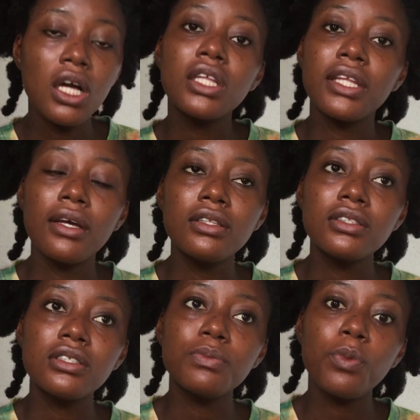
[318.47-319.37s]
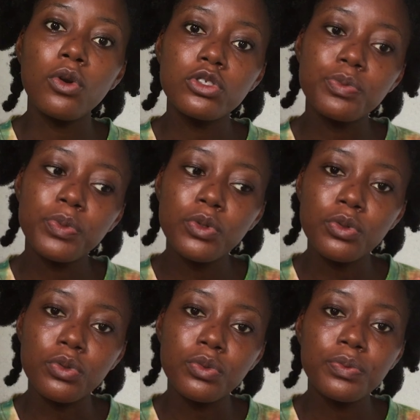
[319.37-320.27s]
Then the
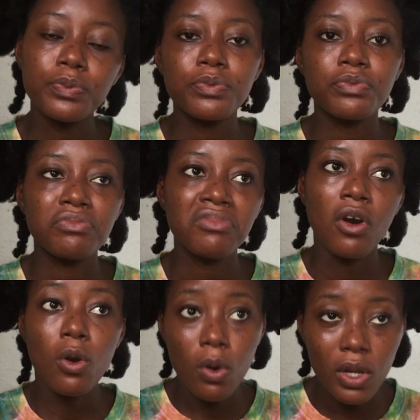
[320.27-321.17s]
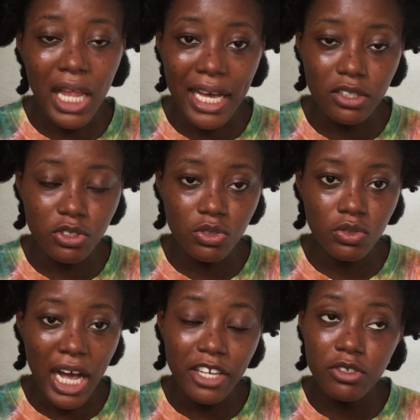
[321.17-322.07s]
post-poo, all I do,
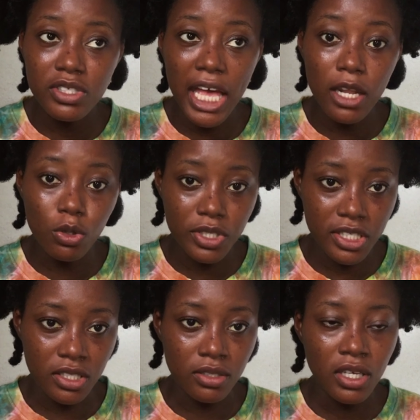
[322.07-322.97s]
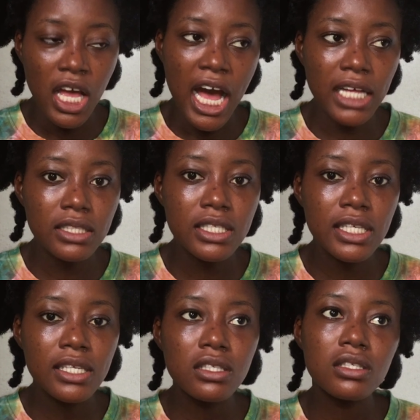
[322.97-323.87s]
I use LOC, and
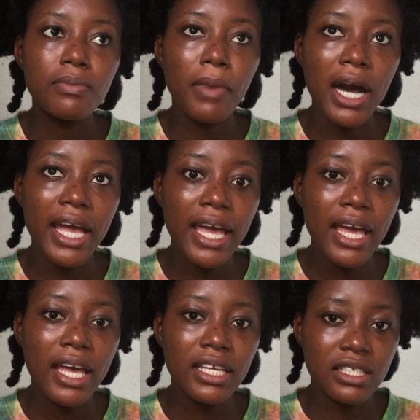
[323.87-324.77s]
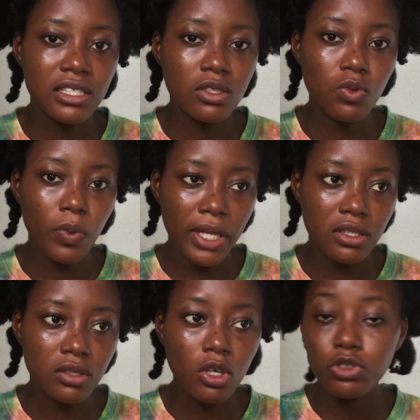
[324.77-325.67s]
since my hair is still
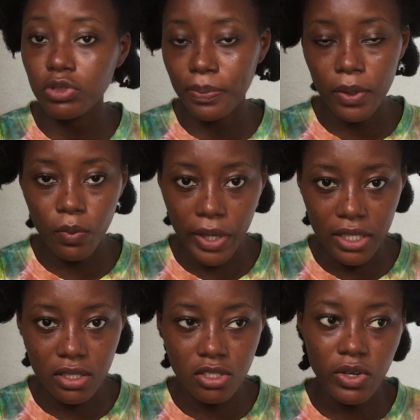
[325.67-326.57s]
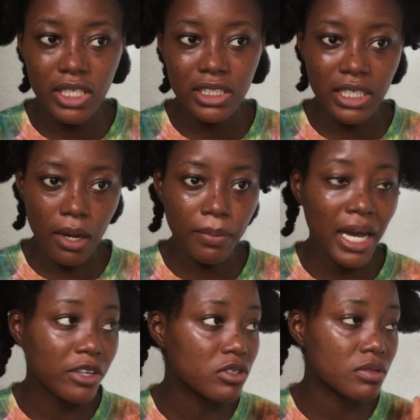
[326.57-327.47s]
wet, not dripping wet, it's already damp, I
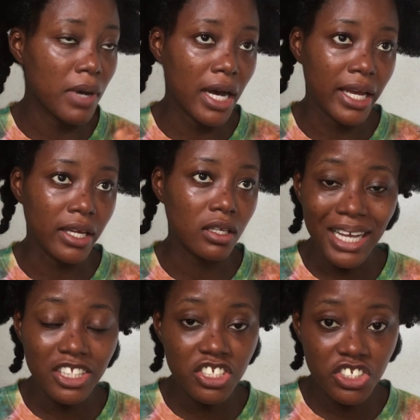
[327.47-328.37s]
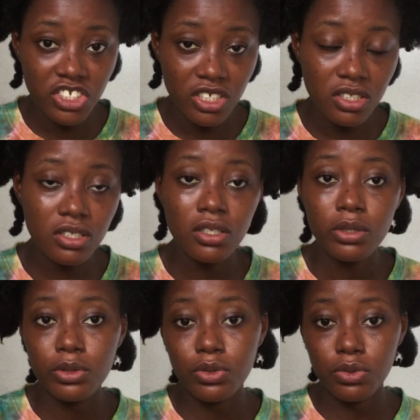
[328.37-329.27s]
use my t-shirt
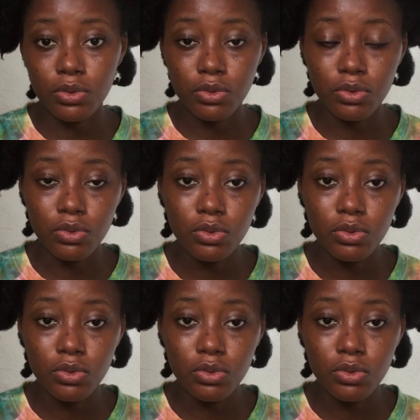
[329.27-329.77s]
to